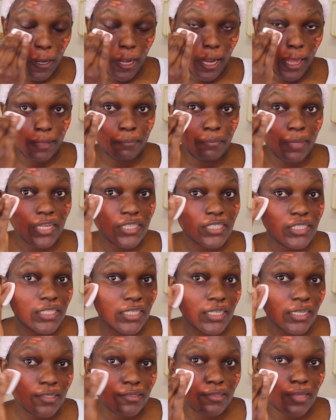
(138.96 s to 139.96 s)
Like my
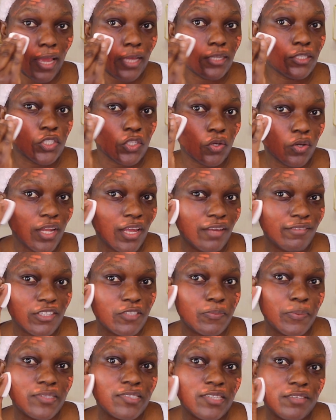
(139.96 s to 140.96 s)
cheeks, I don't have a
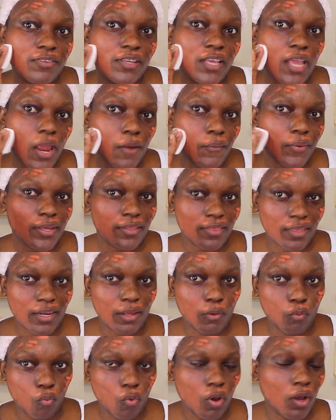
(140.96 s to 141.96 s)
specific area that
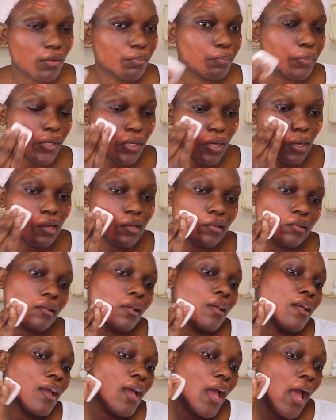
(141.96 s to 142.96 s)
I want because
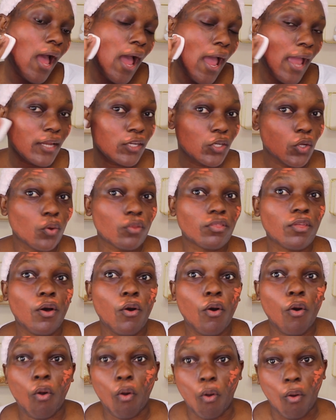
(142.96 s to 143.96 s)
I know the
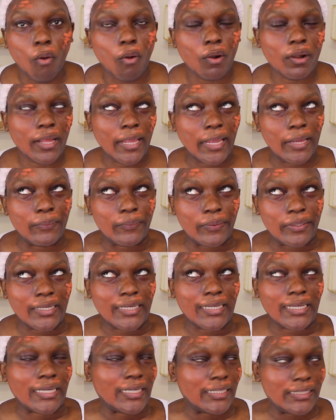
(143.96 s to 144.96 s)
whole
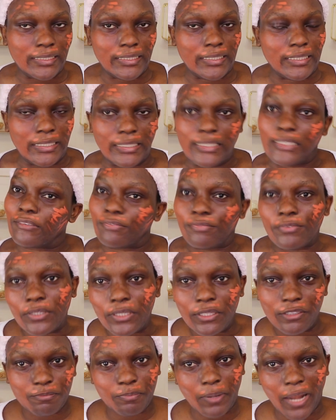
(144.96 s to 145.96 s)
area is
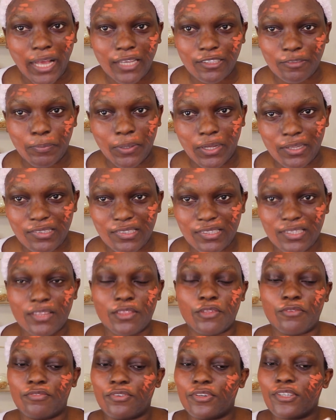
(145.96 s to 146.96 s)
full of black spots
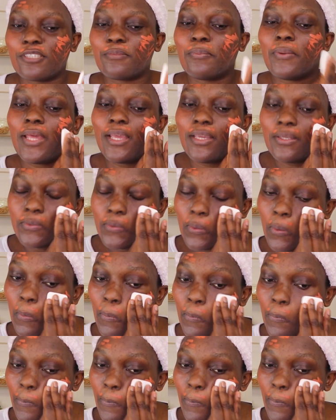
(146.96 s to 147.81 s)
in the first place.